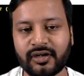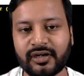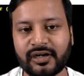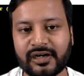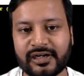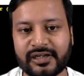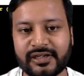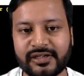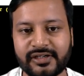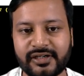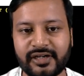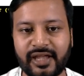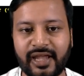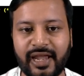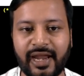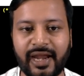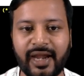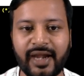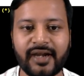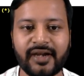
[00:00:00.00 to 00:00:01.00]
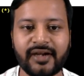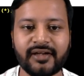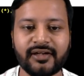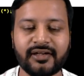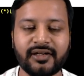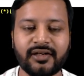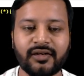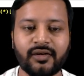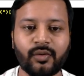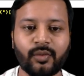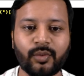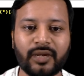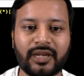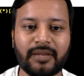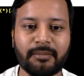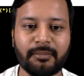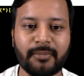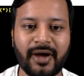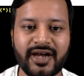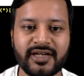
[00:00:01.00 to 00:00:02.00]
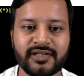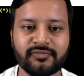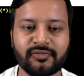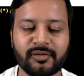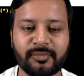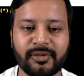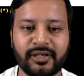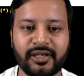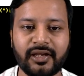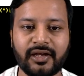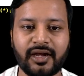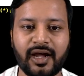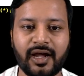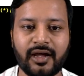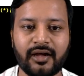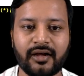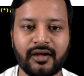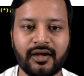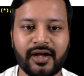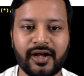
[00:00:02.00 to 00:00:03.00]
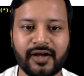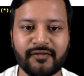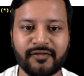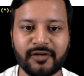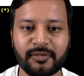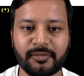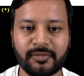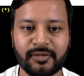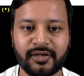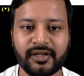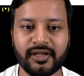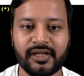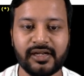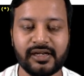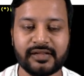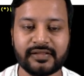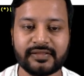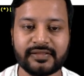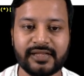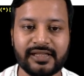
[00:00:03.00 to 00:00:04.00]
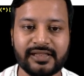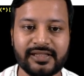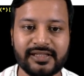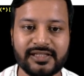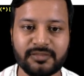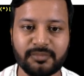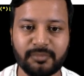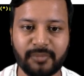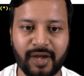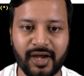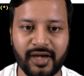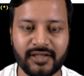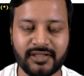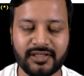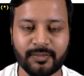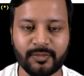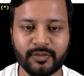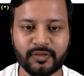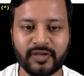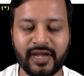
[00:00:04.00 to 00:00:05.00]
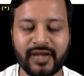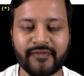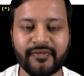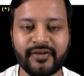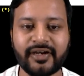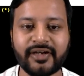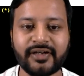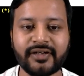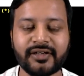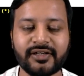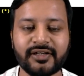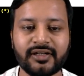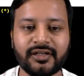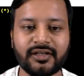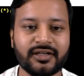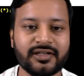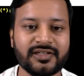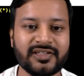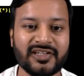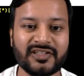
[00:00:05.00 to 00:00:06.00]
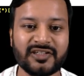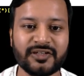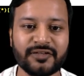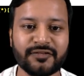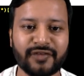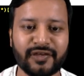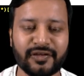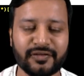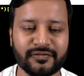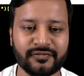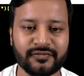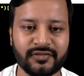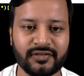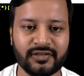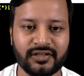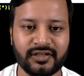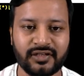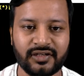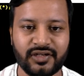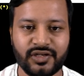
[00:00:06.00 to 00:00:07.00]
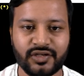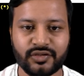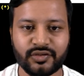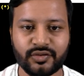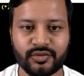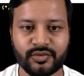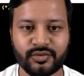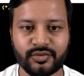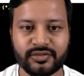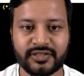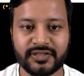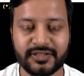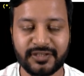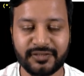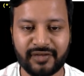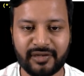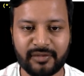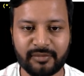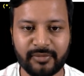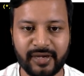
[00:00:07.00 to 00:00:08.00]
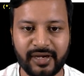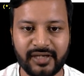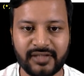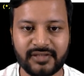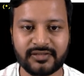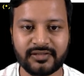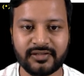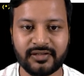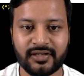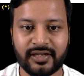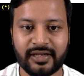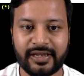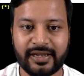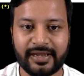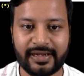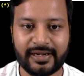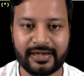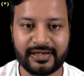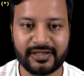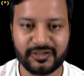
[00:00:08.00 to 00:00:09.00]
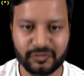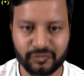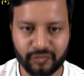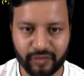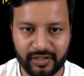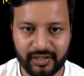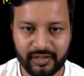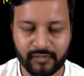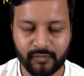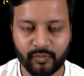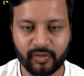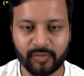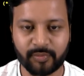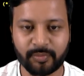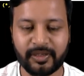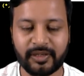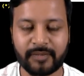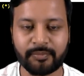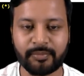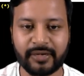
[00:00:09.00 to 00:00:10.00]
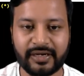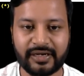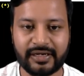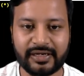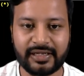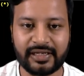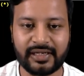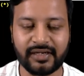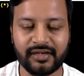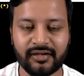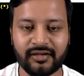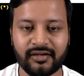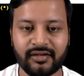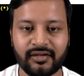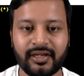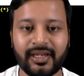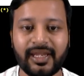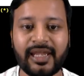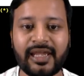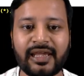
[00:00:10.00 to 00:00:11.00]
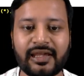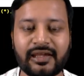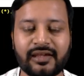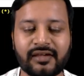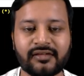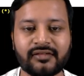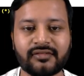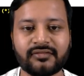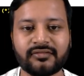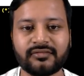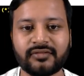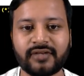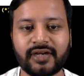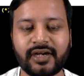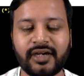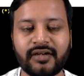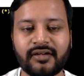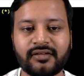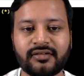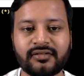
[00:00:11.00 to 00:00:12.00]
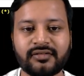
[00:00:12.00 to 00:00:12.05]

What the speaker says: cleared, and only marks will be available. Then this mark, suppose I have entered 65, so 65 marks in string would be printing a, right?